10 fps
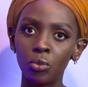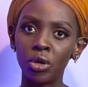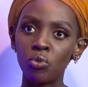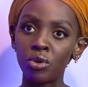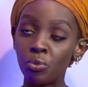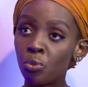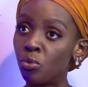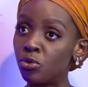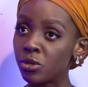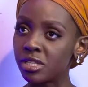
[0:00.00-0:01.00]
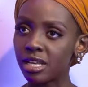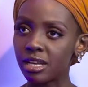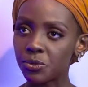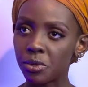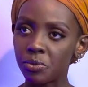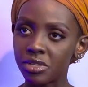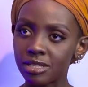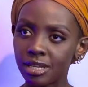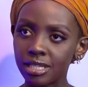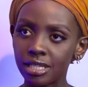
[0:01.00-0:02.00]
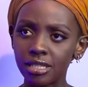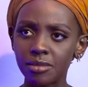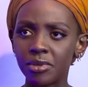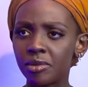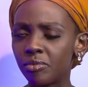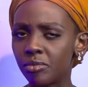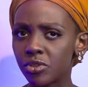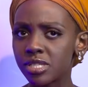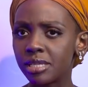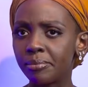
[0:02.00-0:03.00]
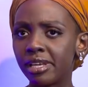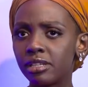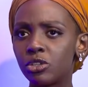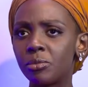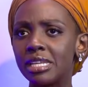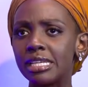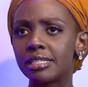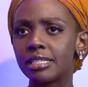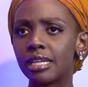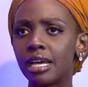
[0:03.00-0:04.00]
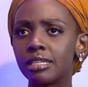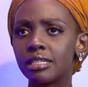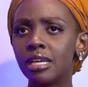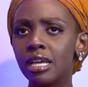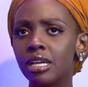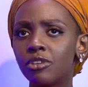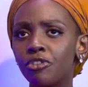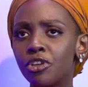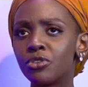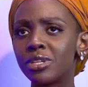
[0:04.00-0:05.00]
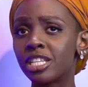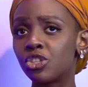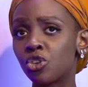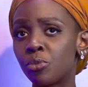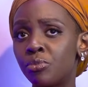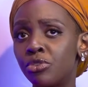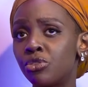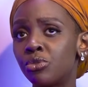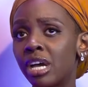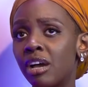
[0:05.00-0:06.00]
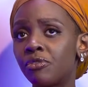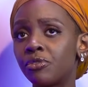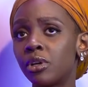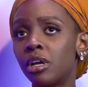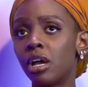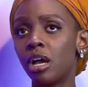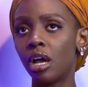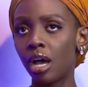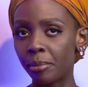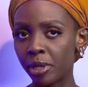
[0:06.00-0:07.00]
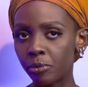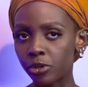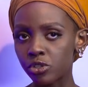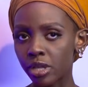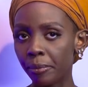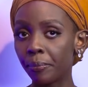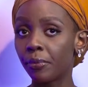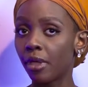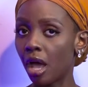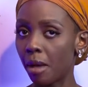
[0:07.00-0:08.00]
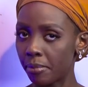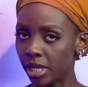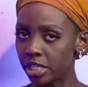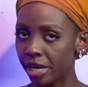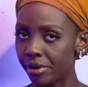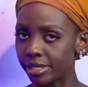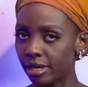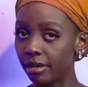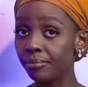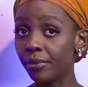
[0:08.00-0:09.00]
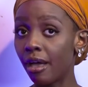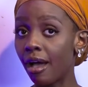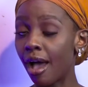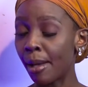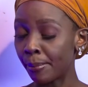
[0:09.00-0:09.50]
when we, those years when we started, it's been mostly male dominated. And for you to get a job, you'd have a male producer, a male director, a